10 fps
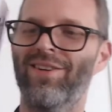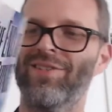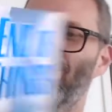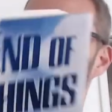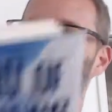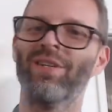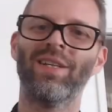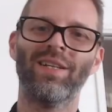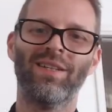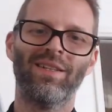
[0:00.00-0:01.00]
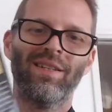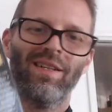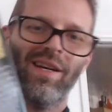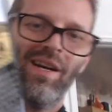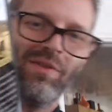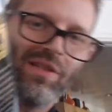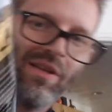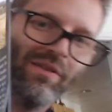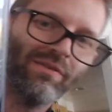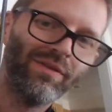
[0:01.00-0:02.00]
Also, I always
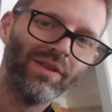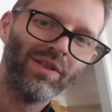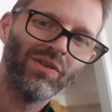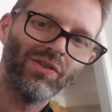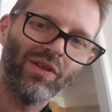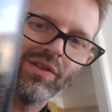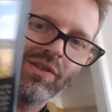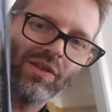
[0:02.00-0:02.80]
love John